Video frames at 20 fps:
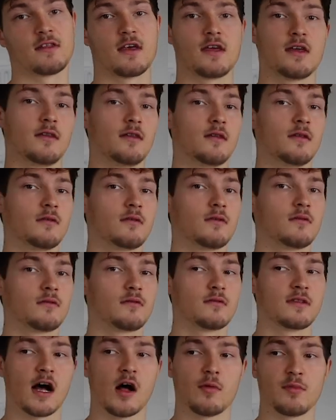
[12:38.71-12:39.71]
then
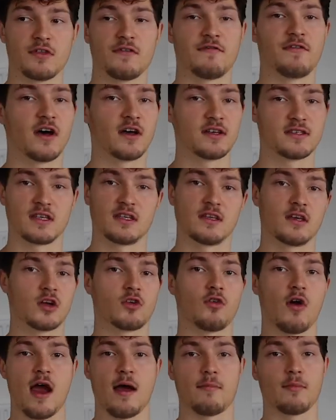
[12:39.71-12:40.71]
that'll be the first thing you
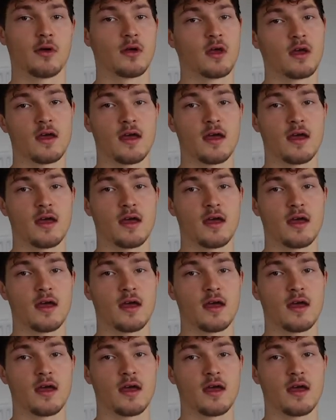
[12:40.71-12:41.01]
grab,